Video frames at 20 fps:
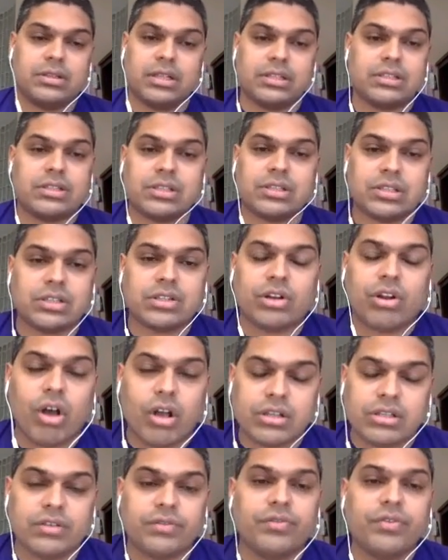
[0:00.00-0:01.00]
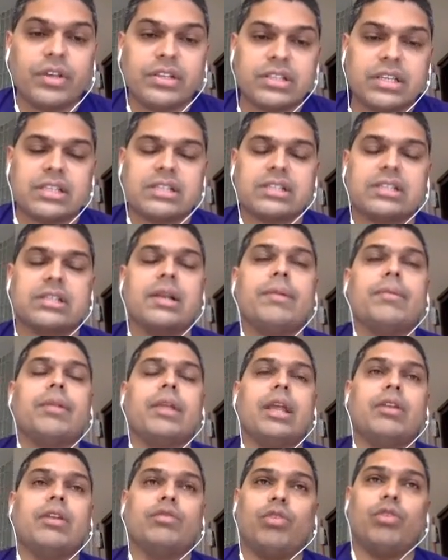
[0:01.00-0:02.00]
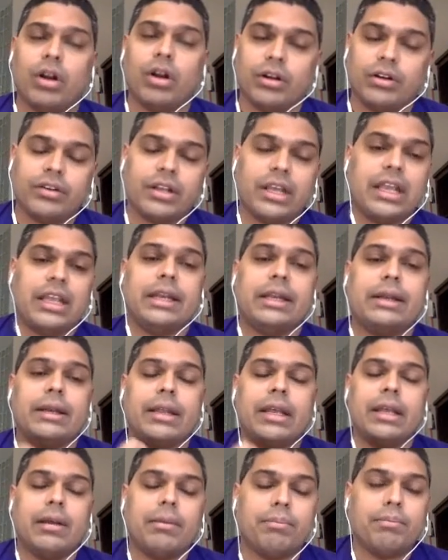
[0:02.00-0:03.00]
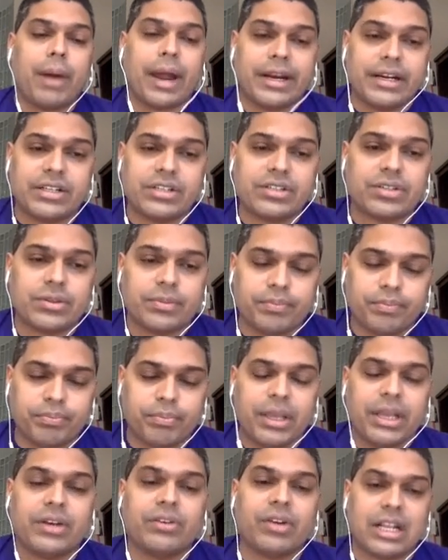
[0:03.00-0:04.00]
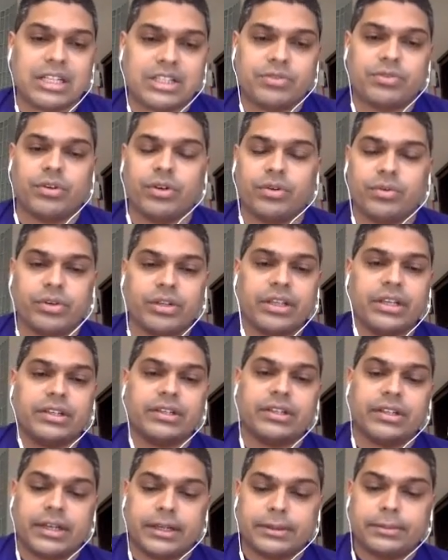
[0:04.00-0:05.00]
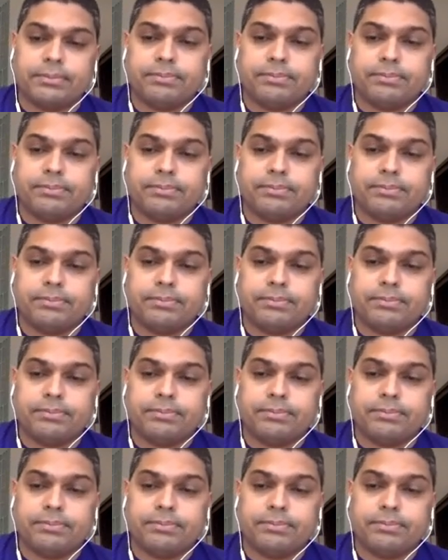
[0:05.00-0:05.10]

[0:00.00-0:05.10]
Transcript: That's just laws of physics involved in bytes being transferred over the internet.